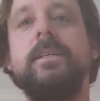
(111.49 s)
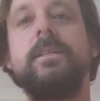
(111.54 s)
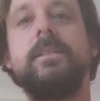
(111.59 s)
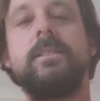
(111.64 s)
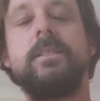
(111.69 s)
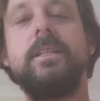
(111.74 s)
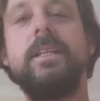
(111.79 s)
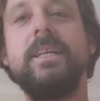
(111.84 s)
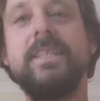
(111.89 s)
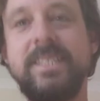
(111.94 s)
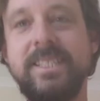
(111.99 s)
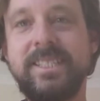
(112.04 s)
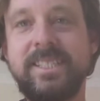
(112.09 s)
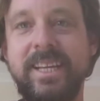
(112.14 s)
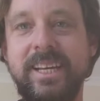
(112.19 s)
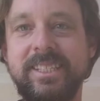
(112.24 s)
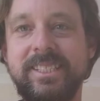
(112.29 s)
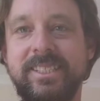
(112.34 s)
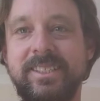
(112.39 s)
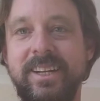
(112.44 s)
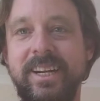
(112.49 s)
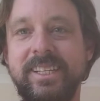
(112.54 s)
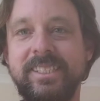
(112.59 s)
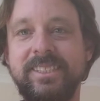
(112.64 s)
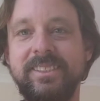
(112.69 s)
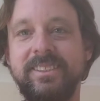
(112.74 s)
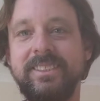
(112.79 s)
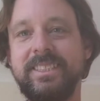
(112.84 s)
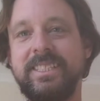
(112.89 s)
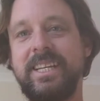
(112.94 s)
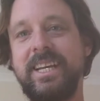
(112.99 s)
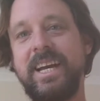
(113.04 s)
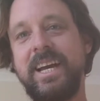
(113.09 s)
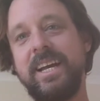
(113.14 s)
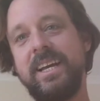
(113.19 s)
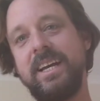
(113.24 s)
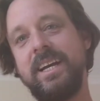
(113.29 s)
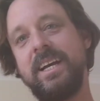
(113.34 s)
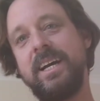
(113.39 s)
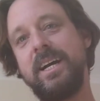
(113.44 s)
So let's just get straight to it,
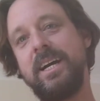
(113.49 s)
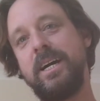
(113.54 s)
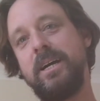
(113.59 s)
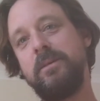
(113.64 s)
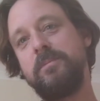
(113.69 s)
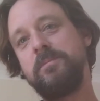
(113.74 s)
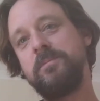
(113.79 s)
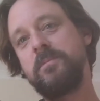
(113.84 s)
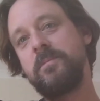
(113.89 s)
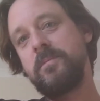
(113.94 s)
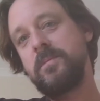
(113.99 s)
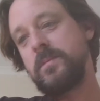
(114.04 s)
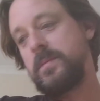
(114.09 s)
okay? Um,